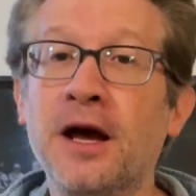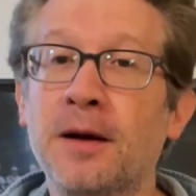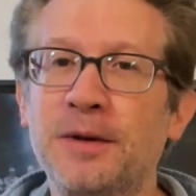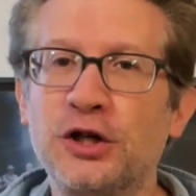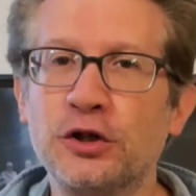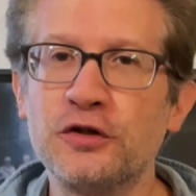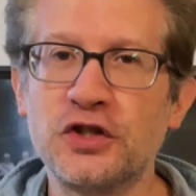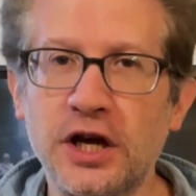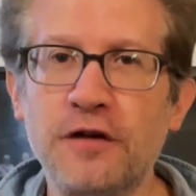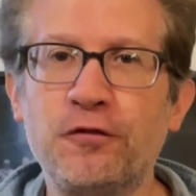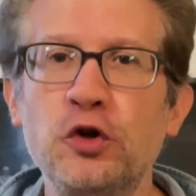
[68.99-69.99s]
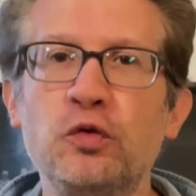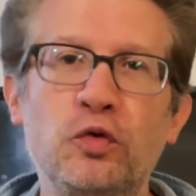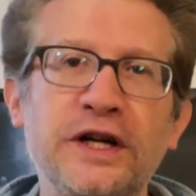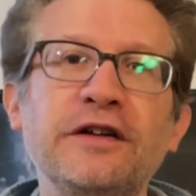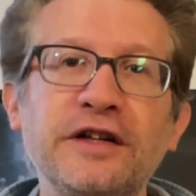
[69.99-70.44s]
Because if you
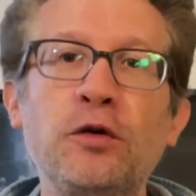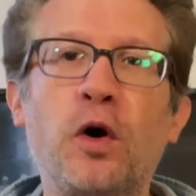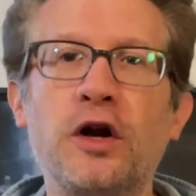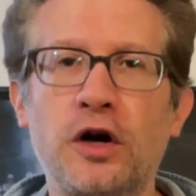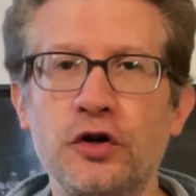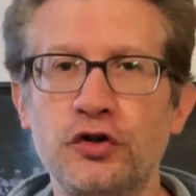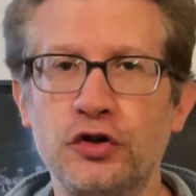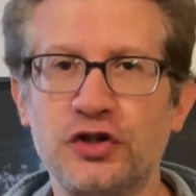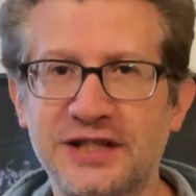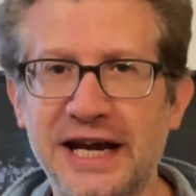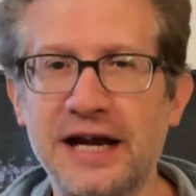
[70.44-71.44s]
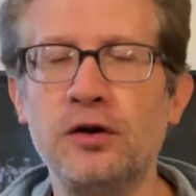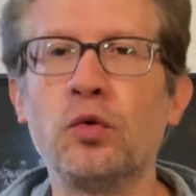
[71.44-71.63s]
really want to understand